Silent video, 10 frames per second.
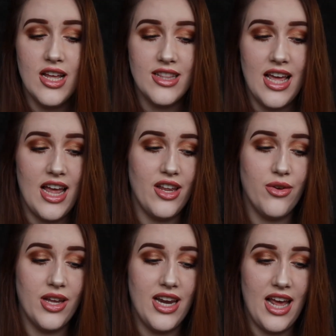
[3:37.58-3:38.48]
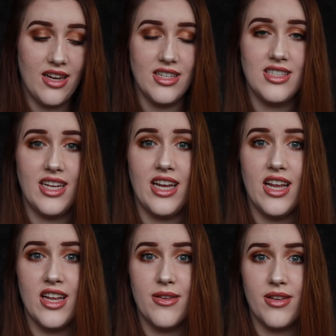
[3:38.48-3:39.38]
that you can
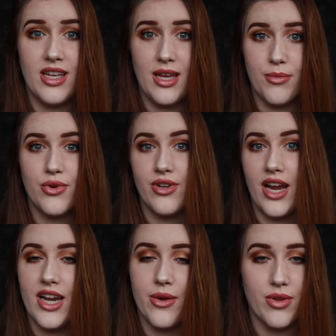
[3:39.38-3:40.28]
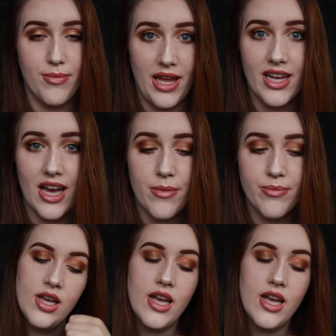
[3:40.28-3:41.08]
endlessly keep creating with makeup.